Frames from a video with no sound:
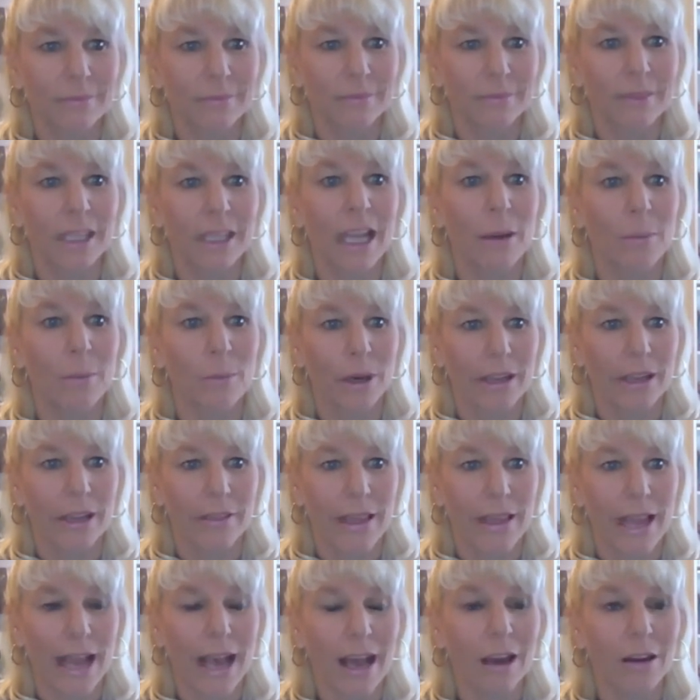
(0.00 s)
and breathe
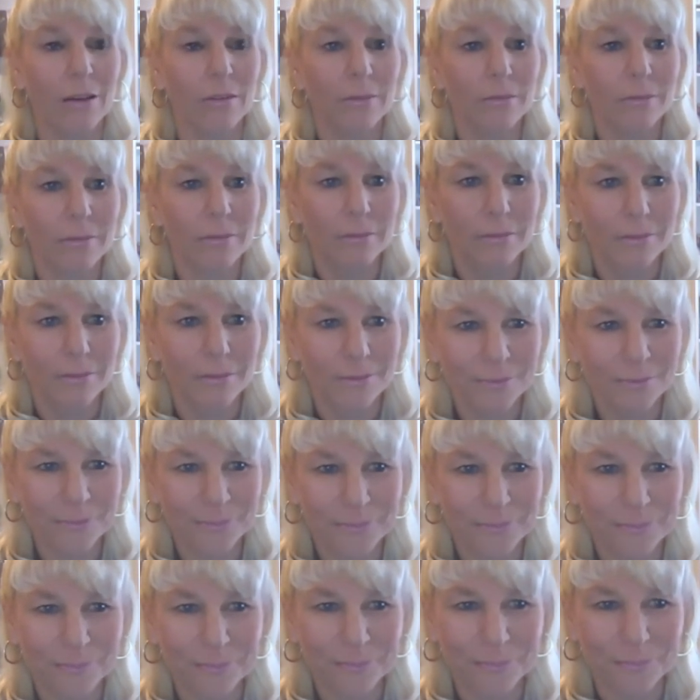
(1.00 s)
out,
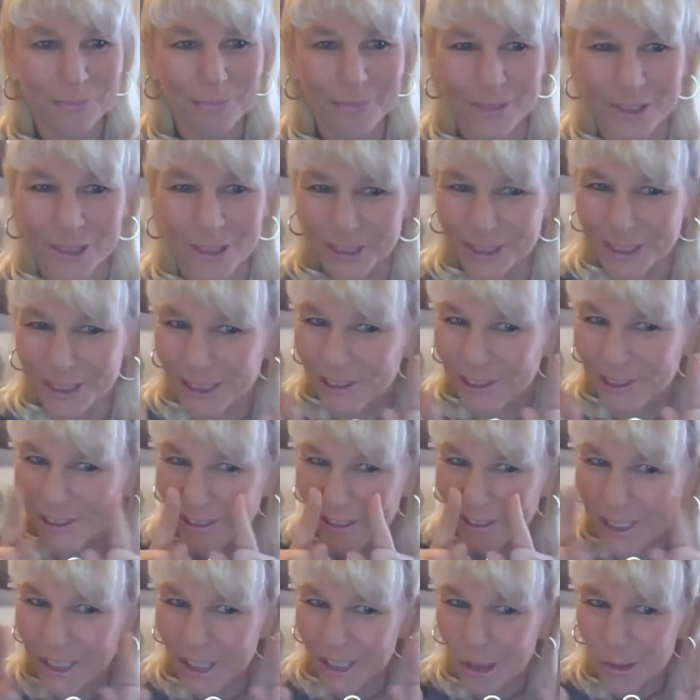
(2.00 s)
there's a
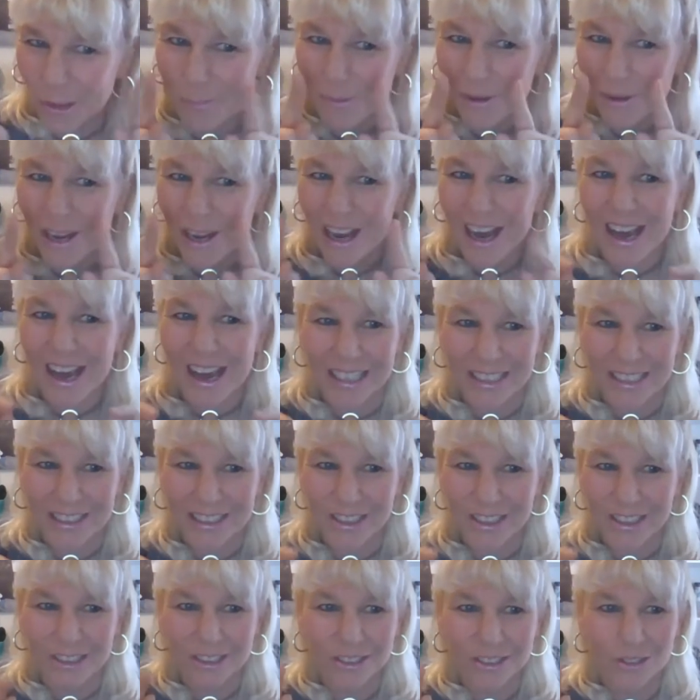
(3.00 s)
little
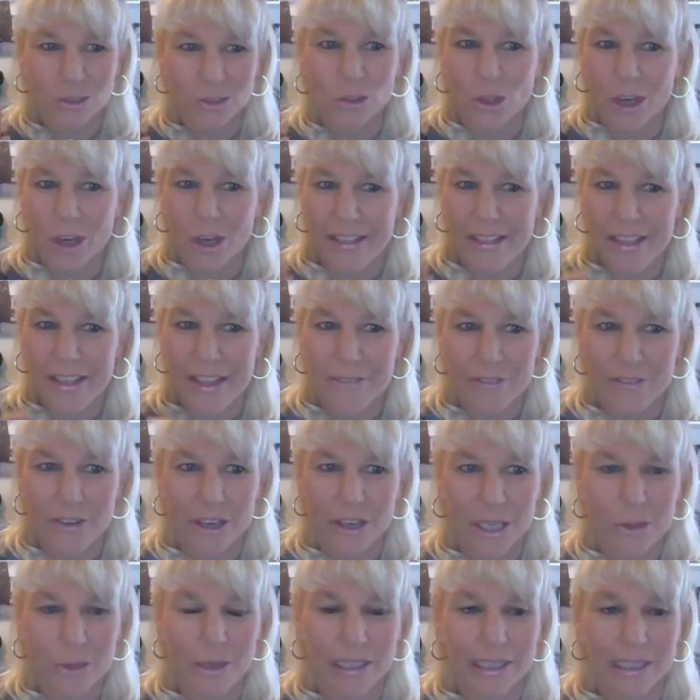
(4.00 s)
pause. Try that very
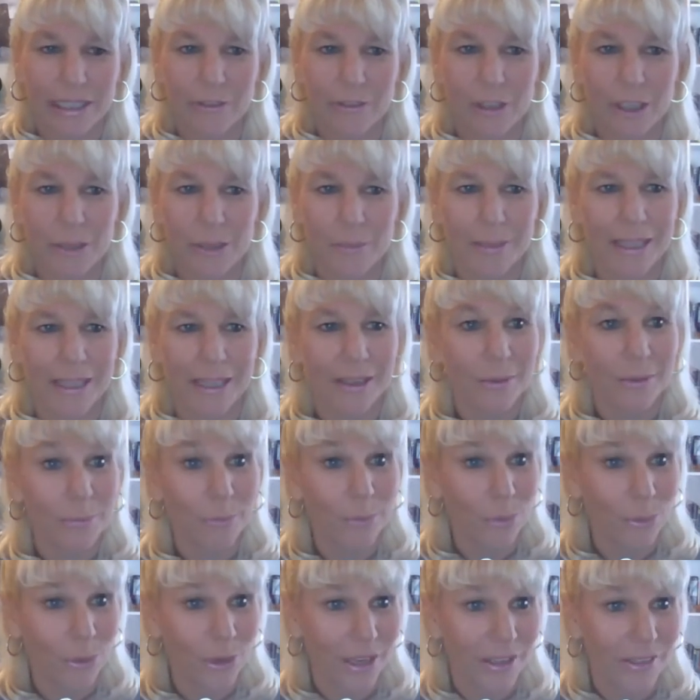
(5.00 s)
quickly with me.
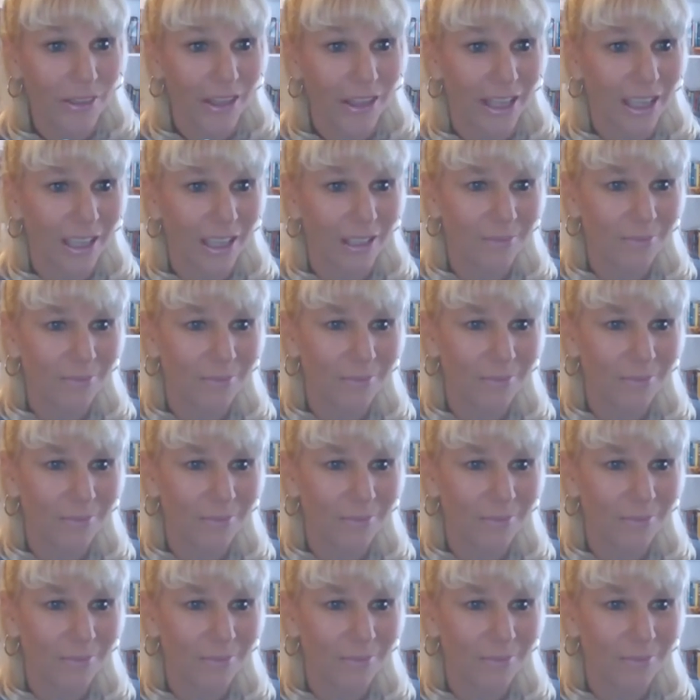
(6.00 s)
Breathe in,